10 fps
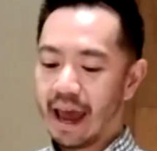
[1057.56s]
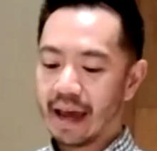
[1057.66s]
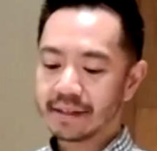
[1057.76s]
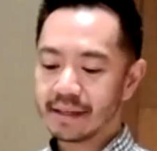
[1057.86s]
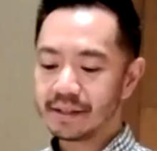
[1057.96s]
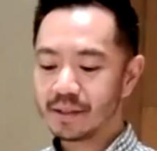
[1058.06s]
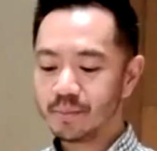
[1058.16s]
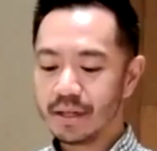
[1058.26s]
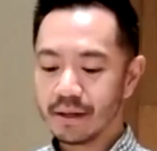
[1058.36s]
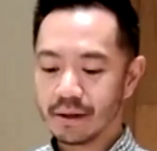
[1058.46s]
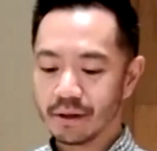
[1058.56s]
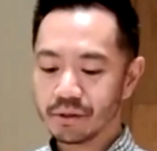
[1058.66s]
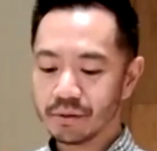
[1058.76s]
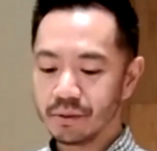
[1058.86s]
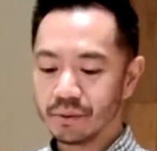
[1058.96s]
as they speak their
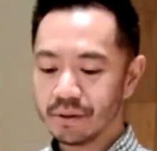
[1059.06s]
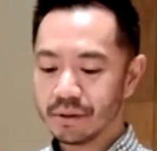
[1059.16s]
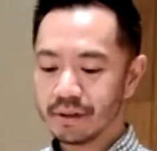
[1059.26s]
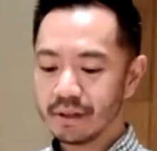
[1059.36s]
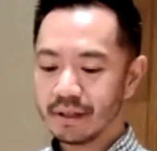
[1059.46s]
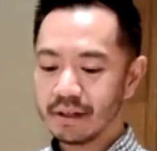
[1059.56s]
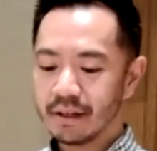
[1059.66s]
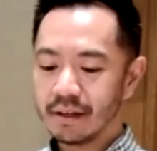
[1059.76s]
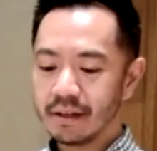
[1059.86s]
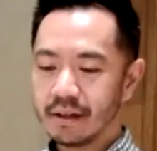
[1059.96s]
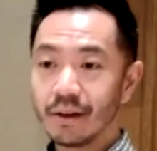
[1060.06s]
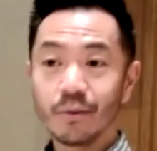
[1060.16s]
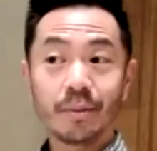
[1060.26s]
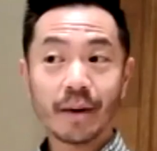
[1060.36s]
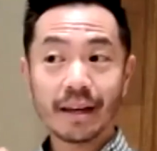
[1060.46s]
truth.
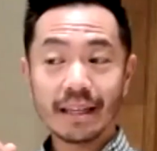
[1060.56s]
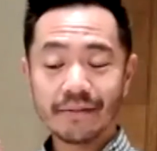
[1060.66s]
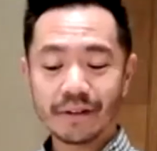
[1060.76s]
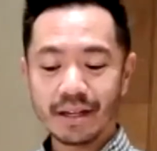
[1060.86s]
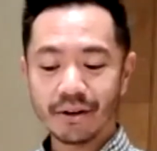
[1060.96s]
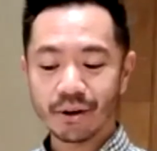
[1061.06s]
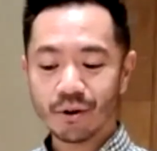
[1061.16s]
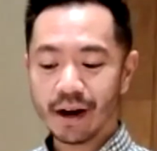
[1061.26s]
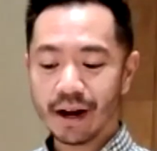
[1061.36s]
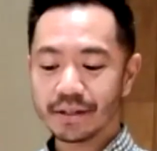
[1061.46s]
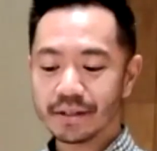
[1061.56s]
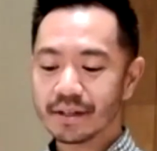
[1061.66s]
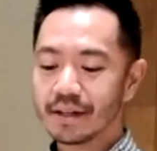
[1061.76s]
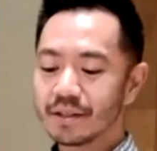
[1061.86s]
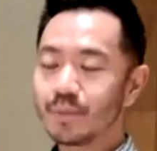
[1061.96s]
We may even hear
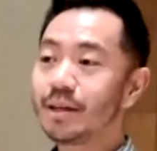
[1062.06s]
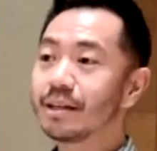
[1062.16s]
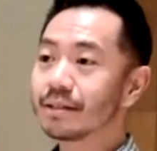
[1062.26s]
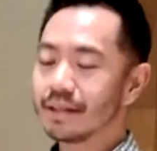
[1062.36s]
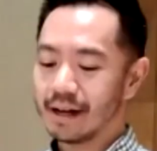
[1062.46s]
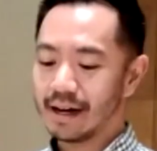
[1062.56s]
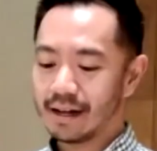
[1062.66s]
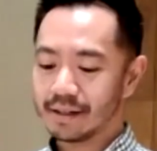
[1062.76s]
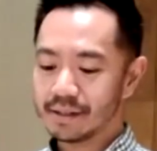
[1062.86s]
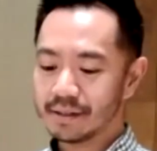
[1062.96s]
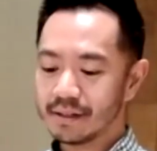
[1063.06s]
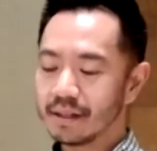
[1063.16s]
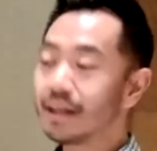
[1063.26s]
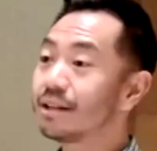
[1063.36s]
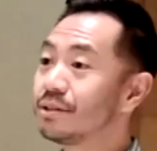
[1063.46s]
Christ speaking to us
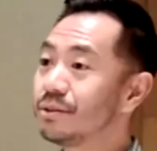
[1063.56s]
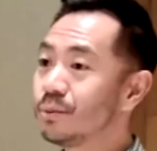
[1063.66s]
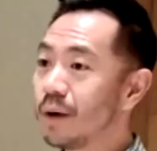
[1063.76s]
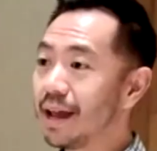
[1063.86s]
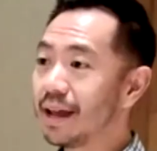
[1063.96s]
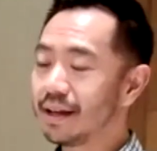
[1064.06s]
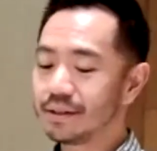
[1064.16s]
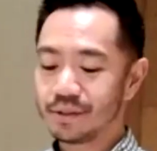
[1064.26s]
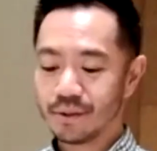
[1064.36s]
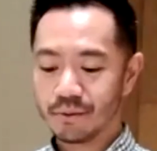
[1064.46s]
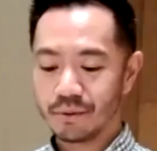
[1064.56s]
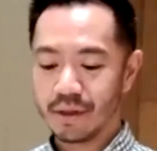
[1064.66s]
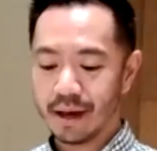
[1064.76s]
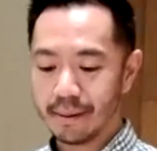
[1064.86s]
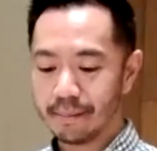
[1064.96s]
in new ways through
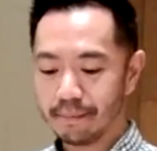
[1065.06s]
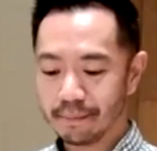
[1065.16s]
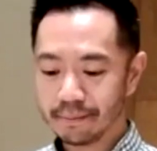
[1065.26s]
them.